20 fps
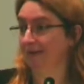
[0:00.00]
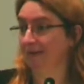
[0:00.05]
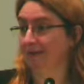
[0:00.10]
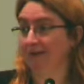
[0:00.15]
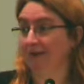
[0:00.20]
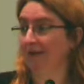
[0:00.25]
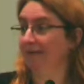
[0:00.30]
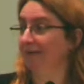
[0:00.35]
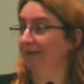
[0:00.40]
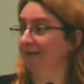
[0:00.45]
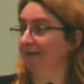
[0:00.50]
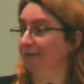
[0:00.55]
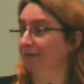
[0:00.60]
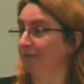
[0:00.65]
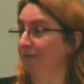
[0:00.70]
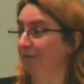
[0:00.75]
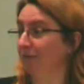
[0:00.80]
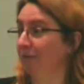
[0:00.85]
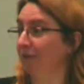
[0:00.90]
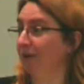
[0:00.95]
Not just the
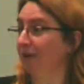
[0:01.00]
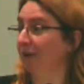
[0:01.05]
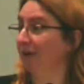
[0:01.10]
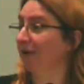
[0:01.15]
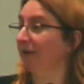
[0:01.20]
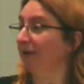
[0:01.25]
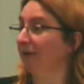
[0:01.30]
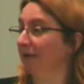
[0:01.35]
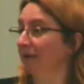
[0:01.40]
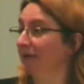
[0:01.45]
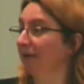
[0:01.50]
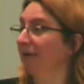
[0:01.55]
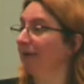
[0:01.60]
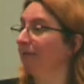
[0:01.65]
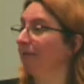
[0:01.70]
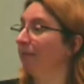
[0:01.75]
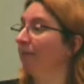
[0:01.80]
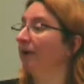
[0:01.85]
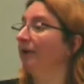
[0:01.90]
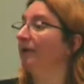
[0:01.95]
reporting,
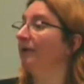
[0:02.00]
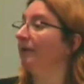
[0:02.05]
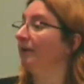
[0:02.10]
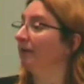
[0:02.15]
but...